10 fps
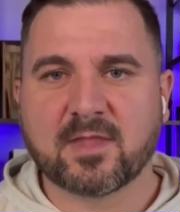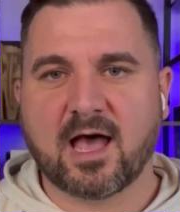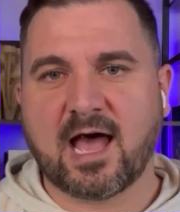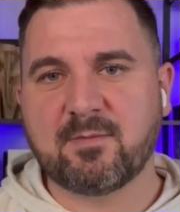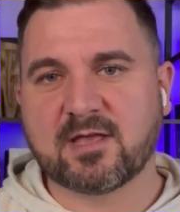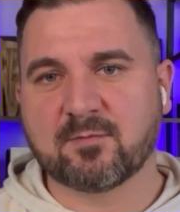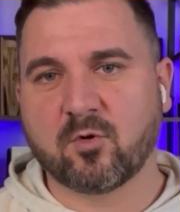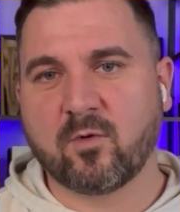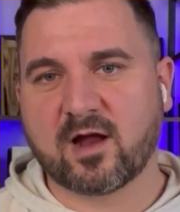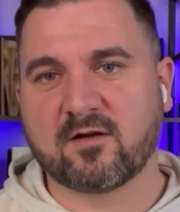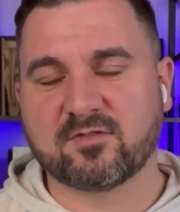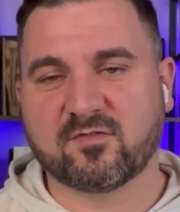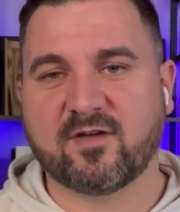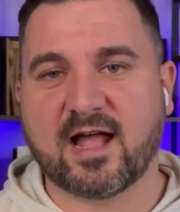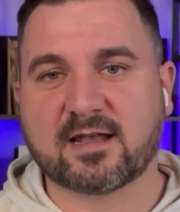I become aware of the
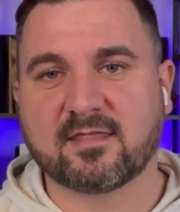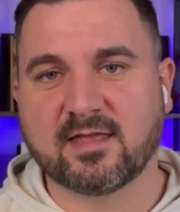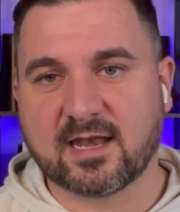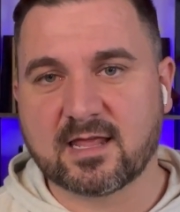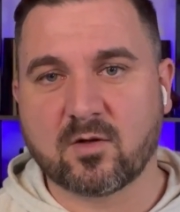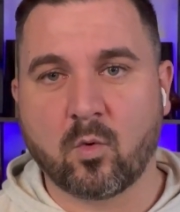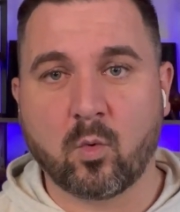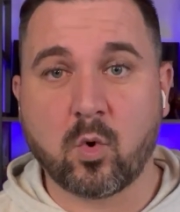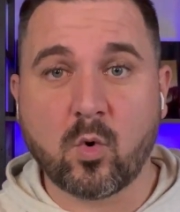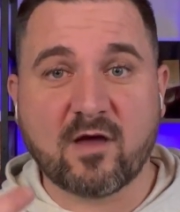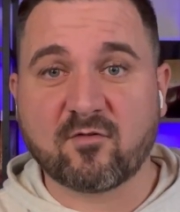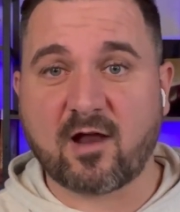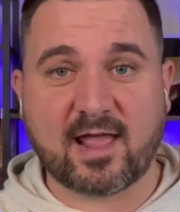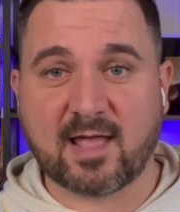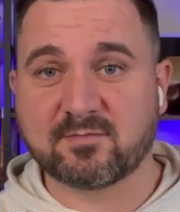fact that whoever I
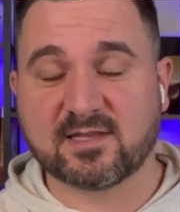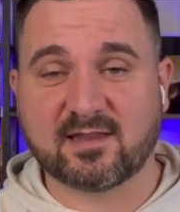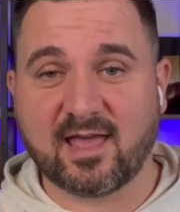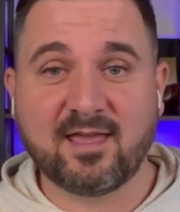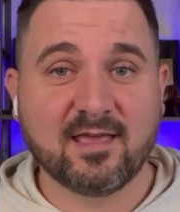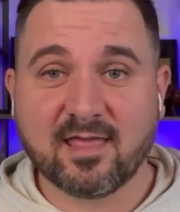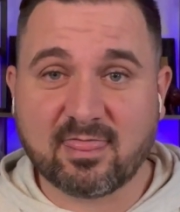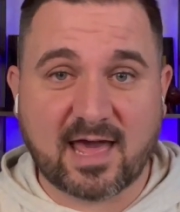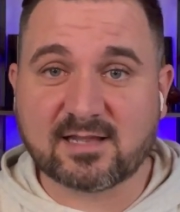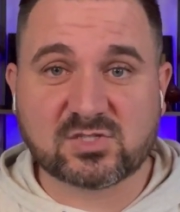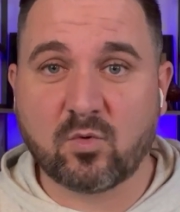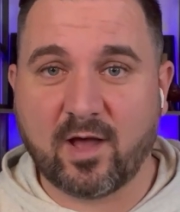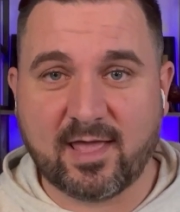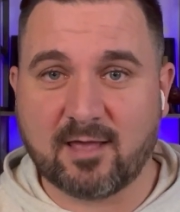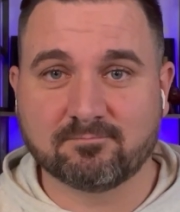am today, that is who I
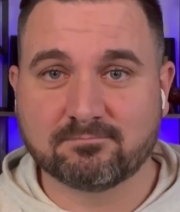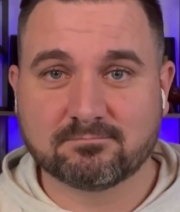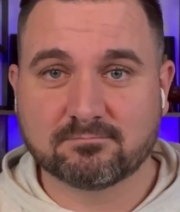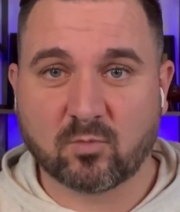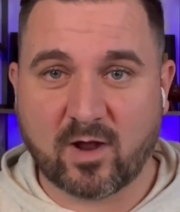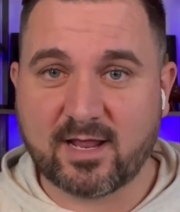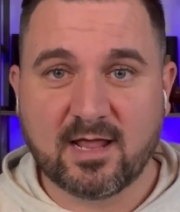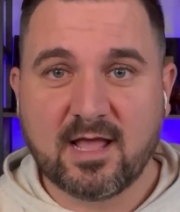am, right?